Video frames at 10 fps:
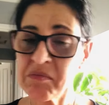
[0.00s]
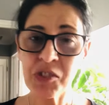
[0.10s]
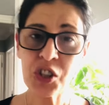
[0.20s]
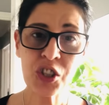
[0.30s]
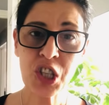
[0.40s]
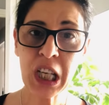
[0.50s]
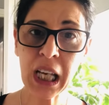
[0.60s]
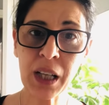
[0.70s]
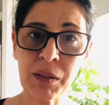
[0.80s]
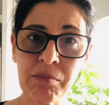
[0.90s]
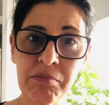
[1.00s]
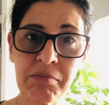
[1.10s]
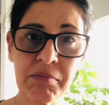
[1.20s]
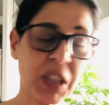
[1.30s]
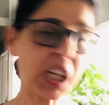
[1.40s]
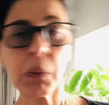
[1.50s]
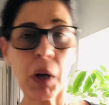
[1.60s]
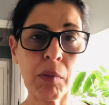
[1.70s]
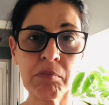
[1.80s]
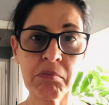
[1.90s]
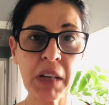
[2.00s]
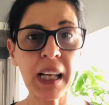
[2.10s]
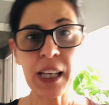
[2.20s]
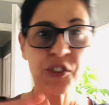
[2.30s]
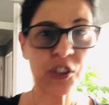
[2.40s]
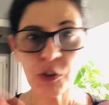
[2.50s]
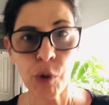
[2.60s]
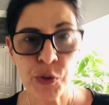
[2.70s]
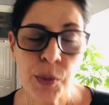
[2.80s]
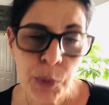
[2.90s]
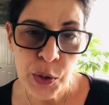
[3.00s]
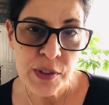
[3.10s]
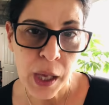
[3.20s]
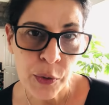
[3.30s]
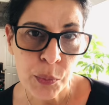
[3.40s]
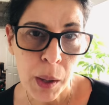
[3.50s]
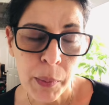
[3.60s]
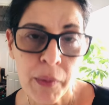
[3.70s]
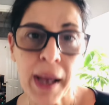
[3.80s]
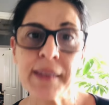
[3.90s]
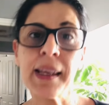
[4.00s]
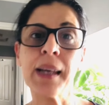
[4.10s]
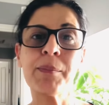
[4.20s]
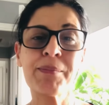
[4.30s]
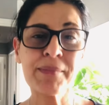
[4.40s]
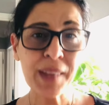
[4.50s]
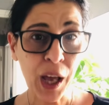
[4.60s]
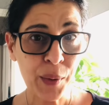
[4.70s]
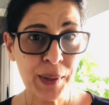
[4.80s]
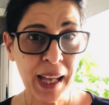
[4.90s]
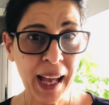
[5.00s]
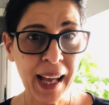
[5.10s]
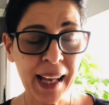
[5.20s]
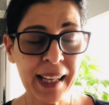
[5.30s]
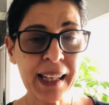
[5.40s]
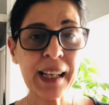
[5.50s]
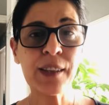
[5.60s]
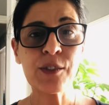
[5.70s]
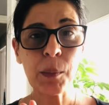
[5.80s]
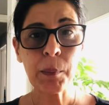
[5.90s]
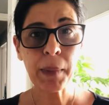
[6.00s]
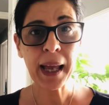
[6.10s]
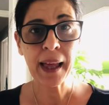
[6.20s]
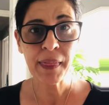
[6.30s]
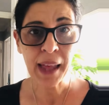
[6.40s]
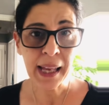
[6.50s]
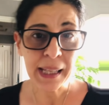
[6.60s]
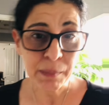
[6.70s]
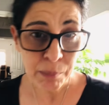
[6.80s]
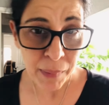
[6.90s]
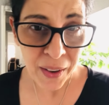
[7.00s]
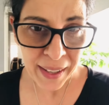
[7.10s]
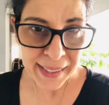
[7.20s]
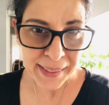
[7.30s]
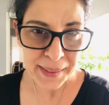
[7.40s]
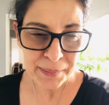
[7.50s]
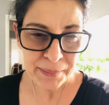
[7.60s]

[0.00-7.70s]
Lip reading: just chill. You know what? Let's just grow some new cells while we're at it. Okay, so bear that in mind.